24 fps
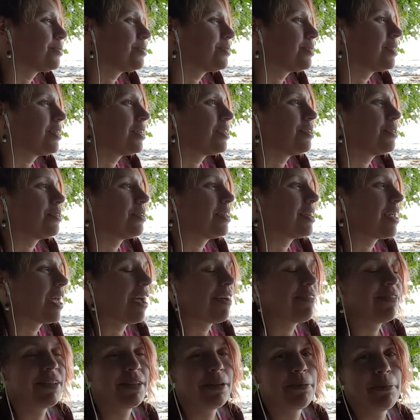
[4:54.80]
that you can
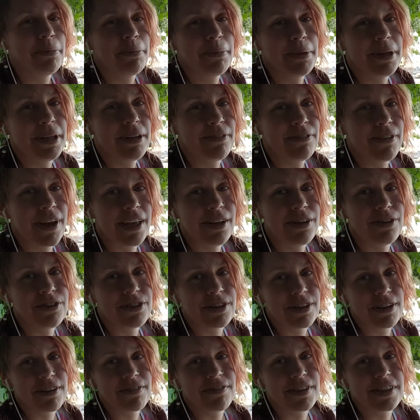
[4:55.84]
have a bit of
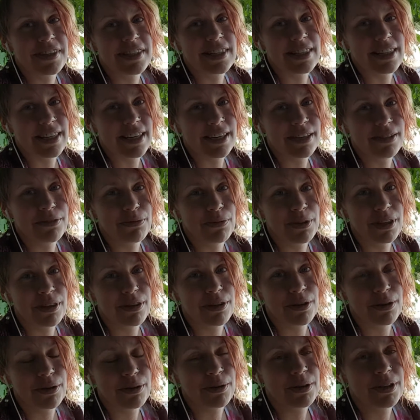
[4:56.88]
energy of this land with
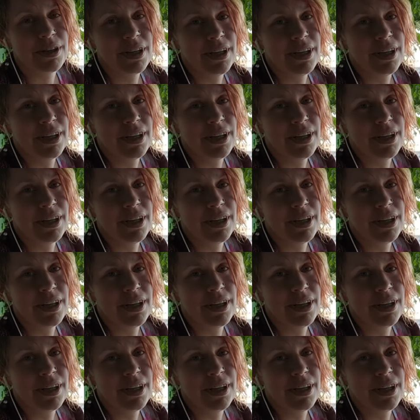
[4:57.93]
you